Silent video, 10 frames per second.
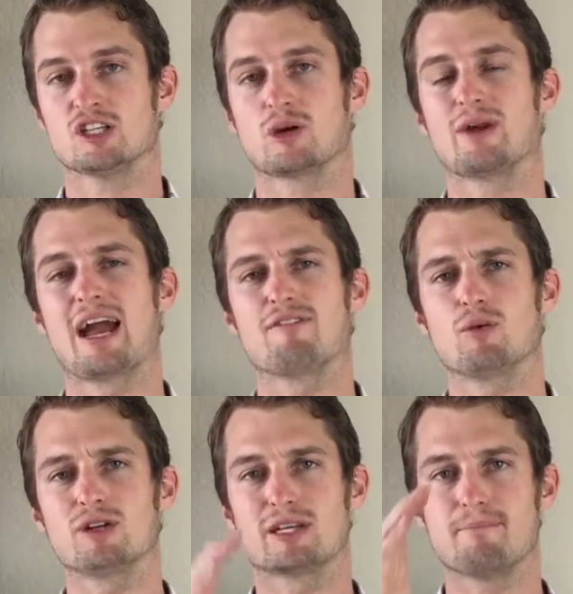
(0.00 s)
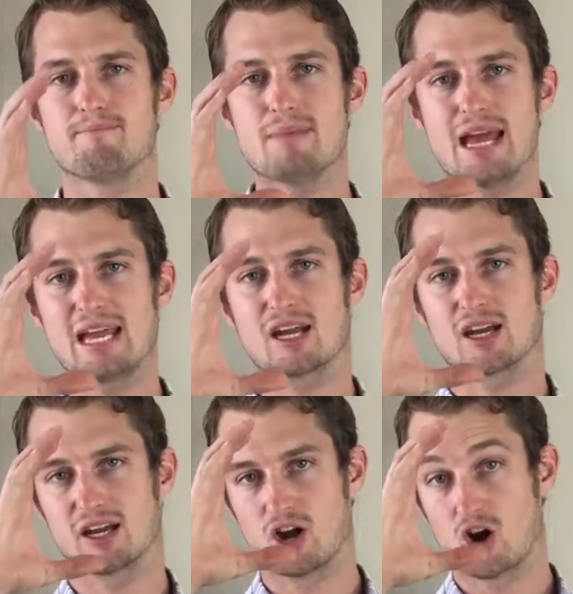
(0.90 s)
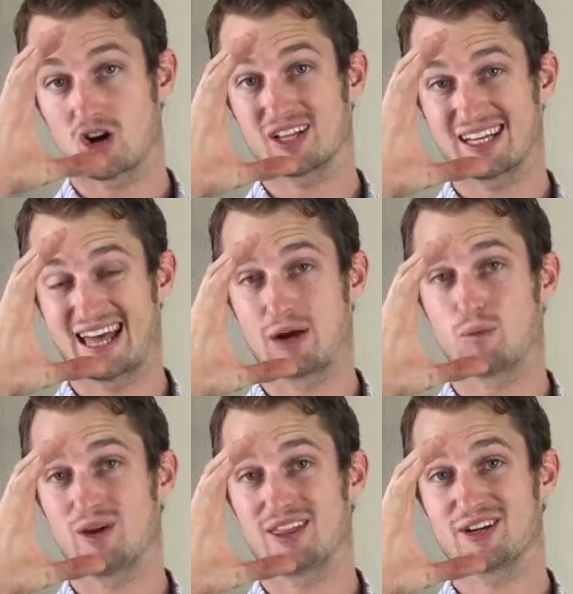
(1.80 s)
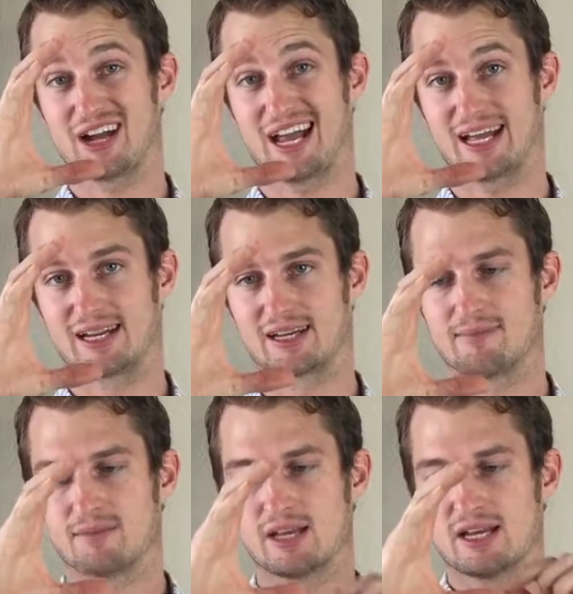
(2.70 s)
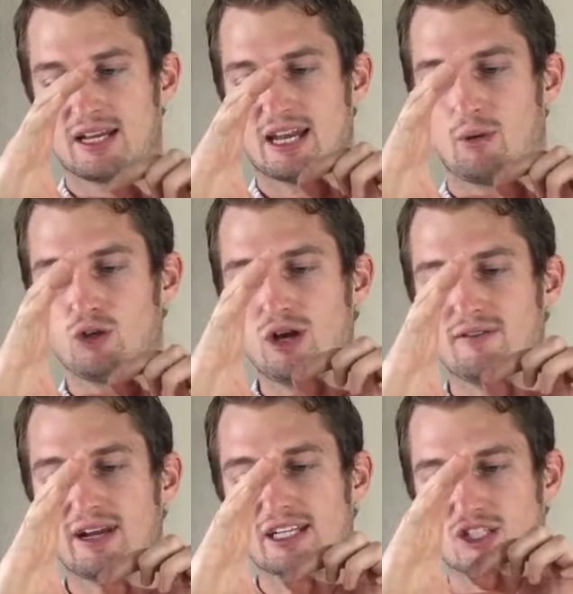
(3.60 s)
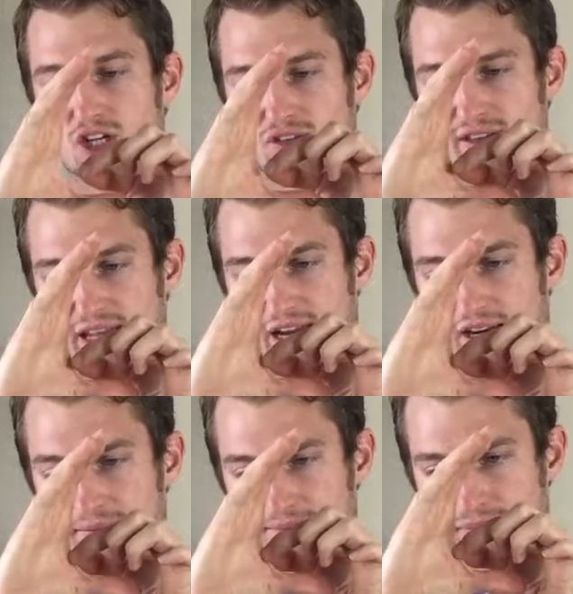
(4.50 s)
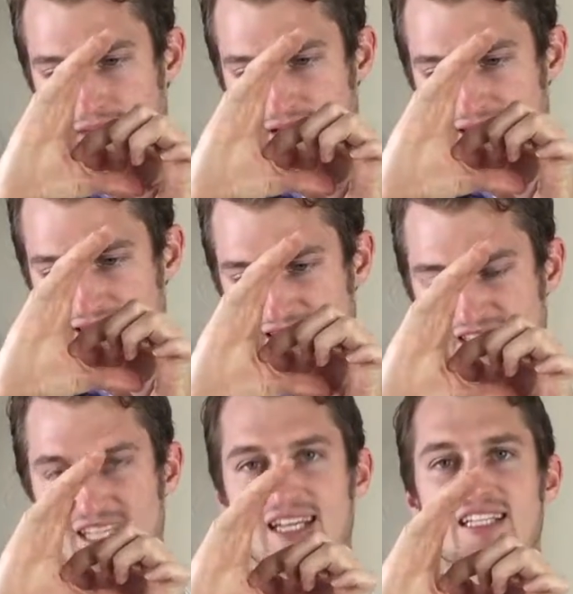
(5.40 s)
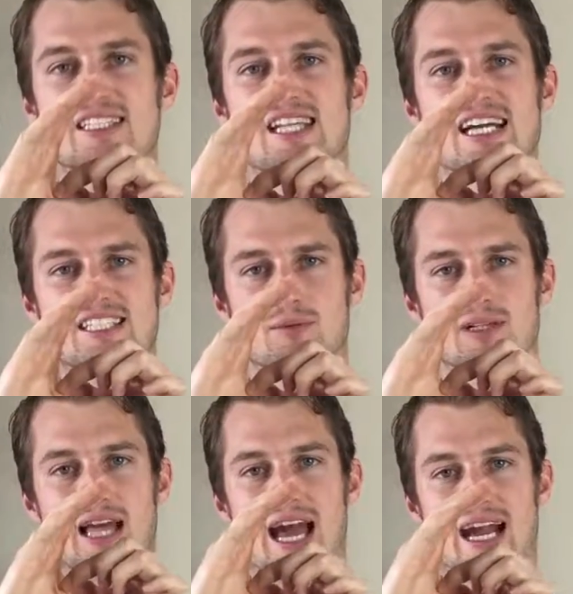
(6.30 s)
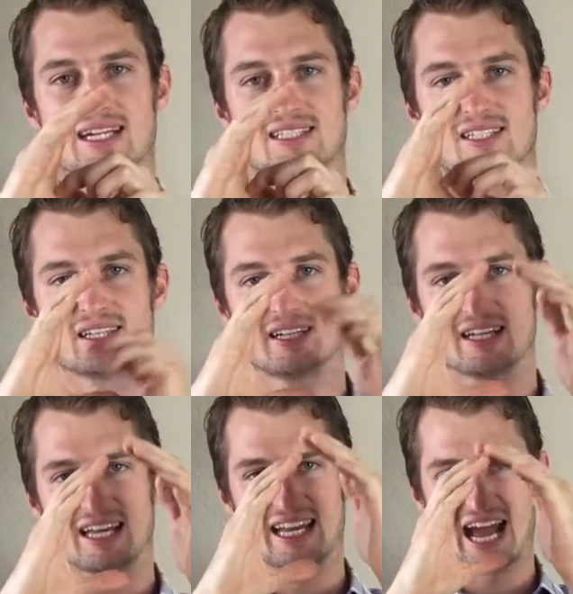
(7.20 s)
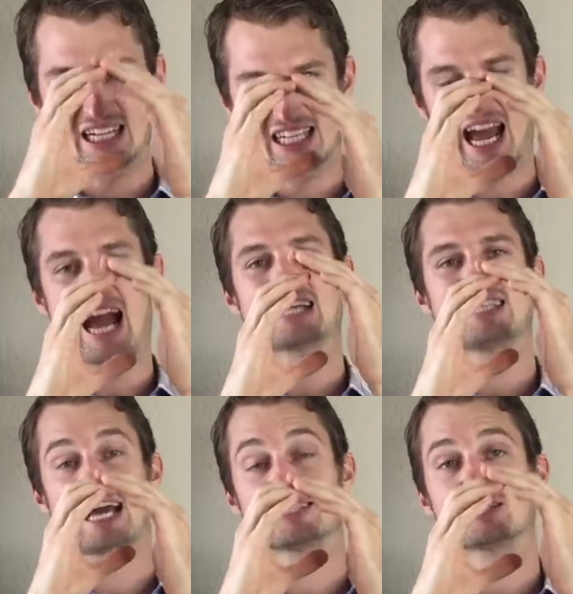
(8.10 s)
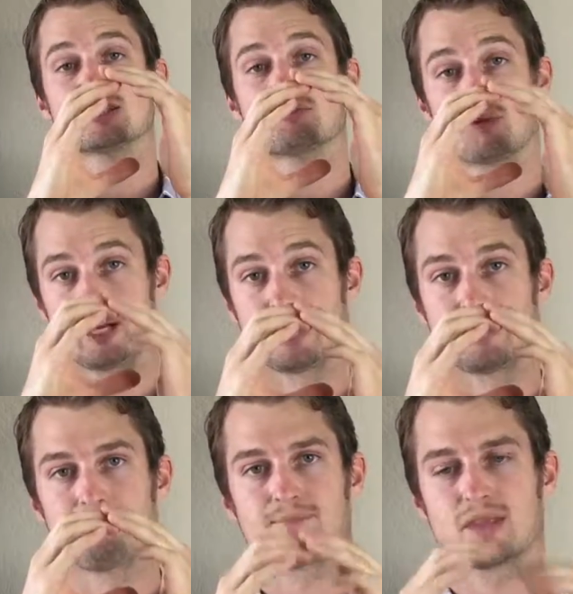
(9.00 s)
So I want everyone to make an arc like that with your hand. Now when you have a nice curve in there, the skin is nice and relaxed and it actually acts as a spring.